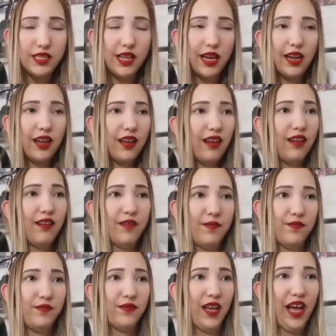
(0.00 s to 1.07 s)
Like,
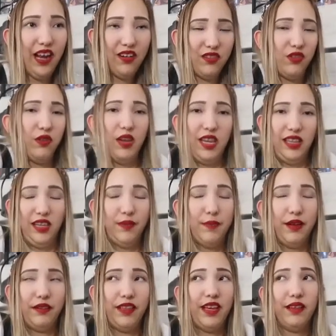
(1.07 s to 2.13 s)
I don't know anything
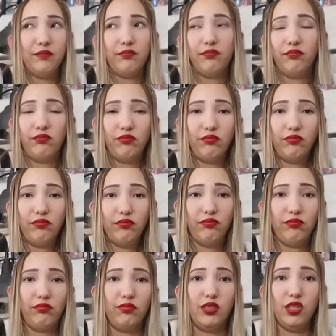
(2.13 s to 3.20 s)
about that.
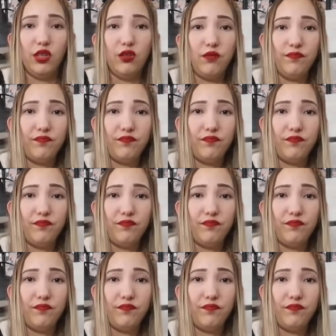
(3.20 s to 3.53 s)
So